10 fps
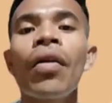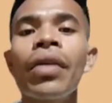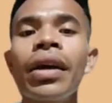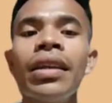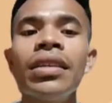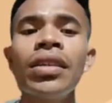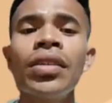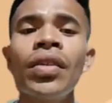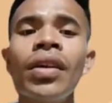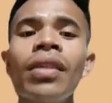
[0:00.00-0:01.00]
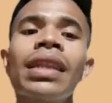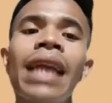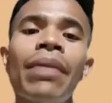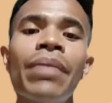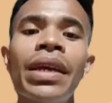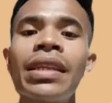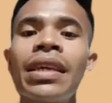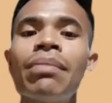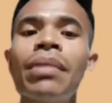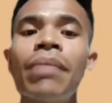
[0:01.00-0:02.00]
Organizational climate
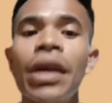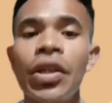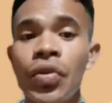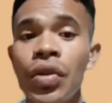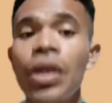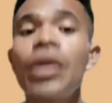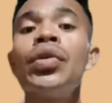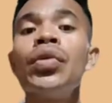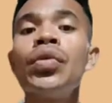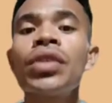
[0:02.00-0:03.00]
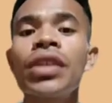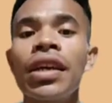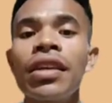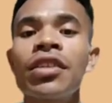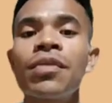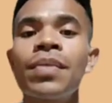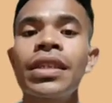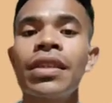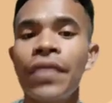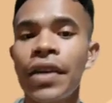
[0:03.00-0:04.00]
can be measured using
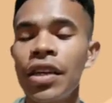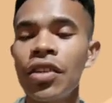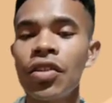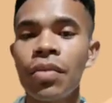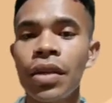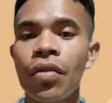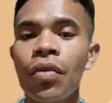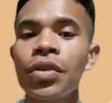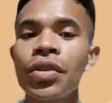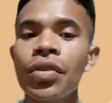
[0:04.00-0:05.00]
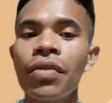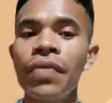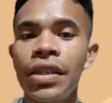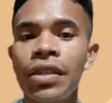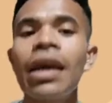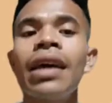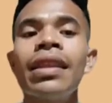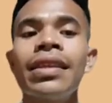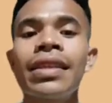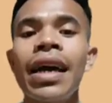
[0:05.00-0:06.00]
specific instruments or surveys
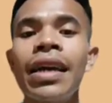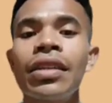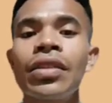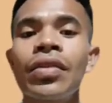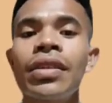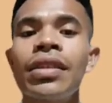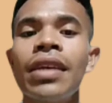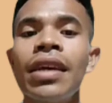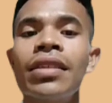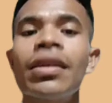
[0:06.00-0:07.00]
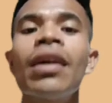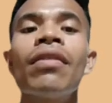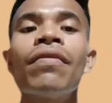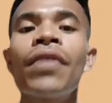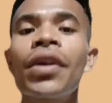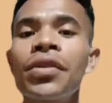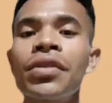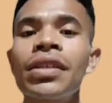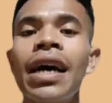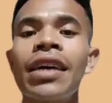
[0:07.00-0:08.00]
designed to assess
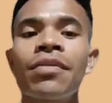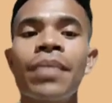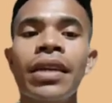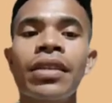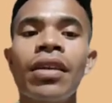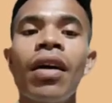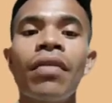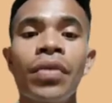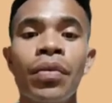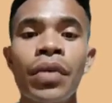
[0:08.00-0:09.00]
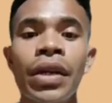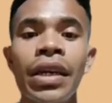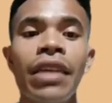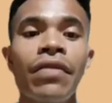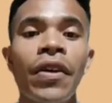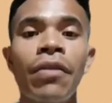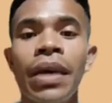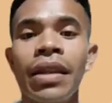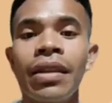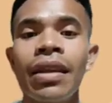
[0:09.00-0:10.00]
various aspects of the work
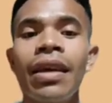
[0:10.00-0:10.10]
environment.